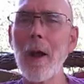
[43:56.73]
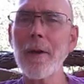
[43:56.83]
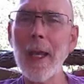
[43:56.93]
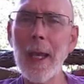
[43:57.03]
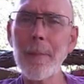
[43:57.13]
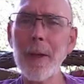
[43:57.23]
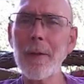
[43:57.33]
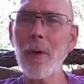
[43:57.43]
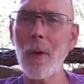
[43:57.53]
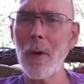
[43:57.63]
are
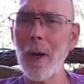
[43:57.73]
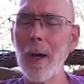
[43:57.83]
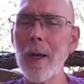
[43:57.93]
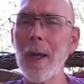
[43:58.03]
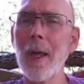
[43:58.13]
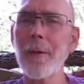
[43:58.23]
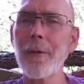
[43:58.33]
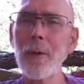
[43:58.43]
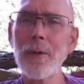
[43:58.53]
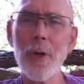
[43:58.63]
keeping Torah through